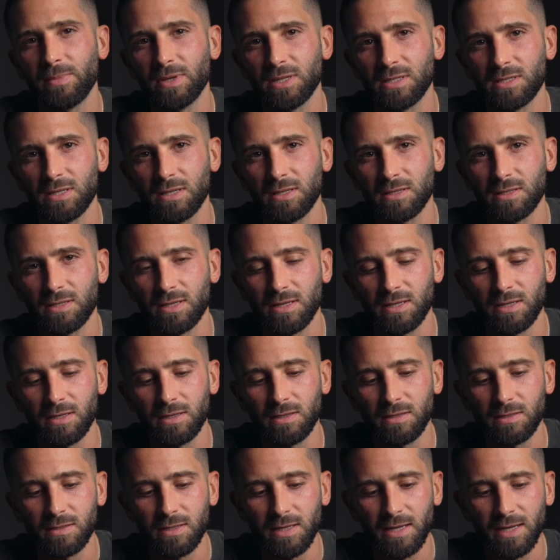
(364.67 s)

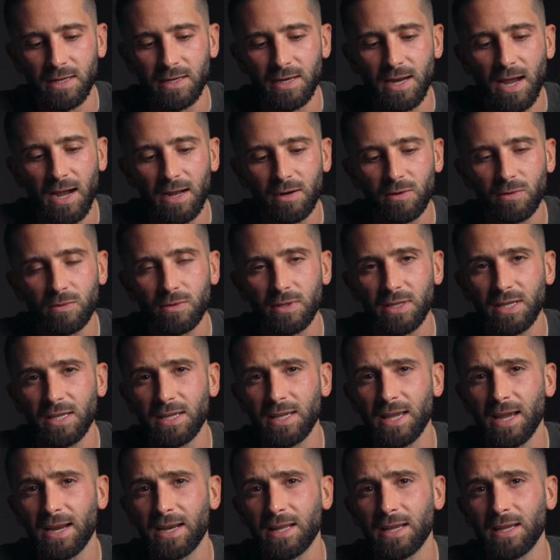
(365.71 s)
businesses in not only
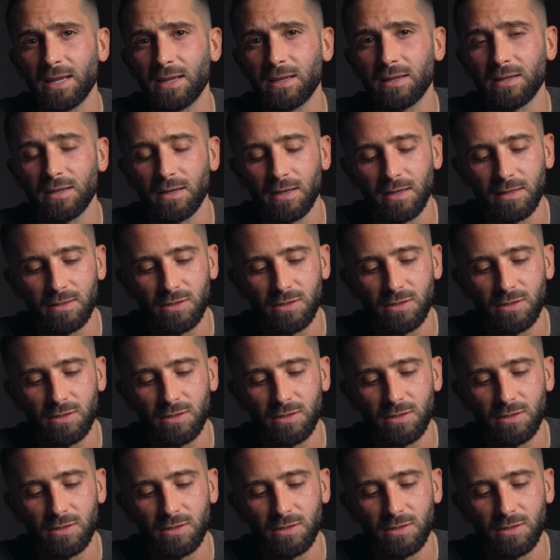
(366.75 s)
getting